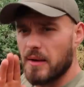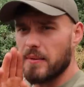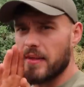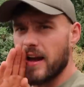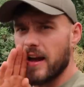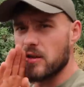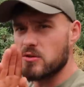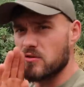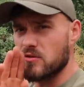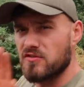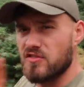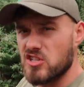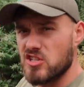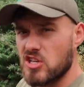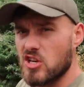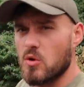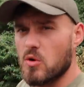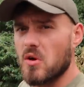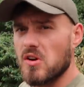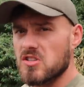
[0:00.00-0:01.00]
up with that, so I'm
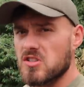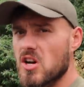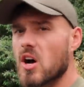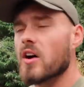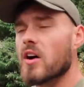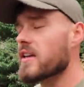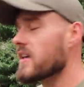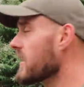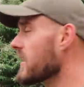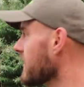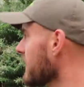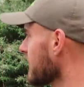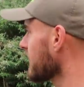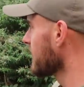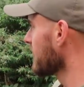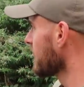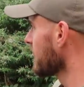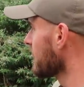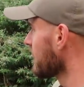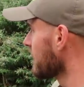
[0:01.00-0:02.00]
fishing quite tight.
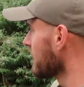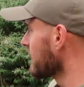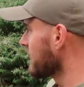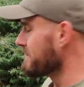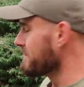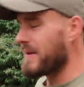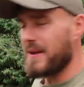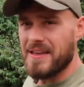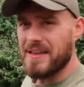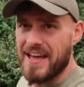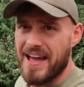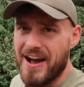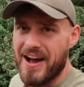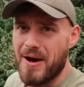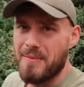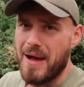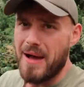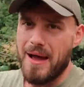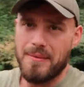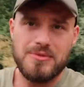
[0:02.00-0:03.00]
But
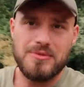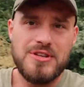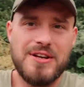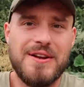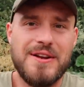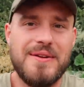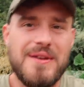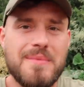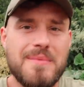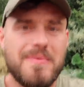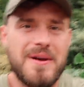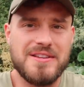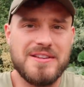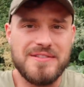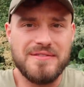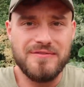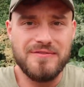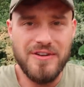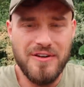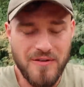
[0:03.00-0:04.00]
yeah, I'm absolutely
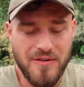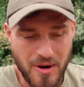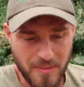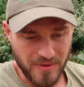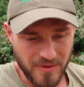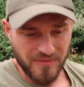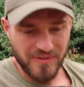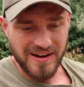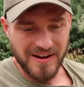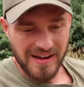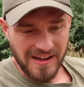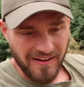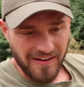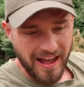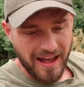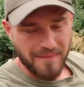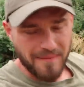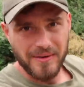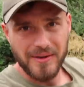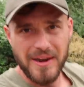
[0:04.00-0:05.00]
buzzing for Rob, I really
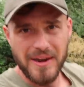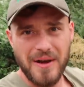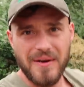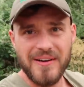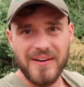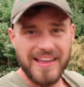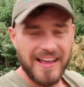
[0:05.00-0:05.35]
am. I